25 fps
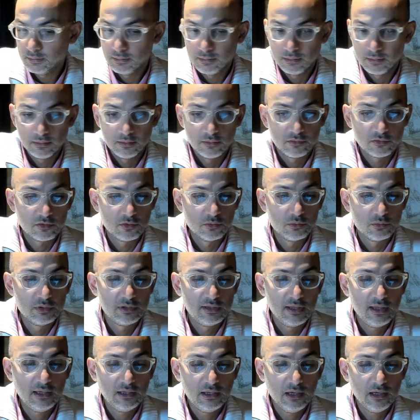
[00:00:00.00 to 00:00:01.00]
So we
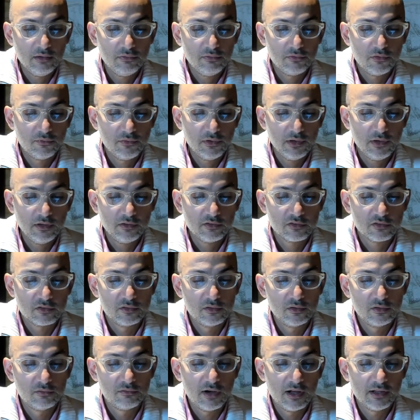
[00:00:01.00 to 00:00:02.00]
take f of x
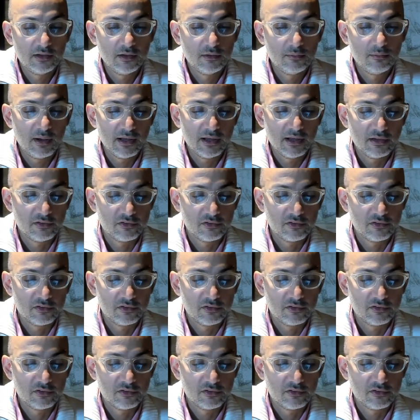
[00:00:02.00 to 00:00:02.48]
divided by s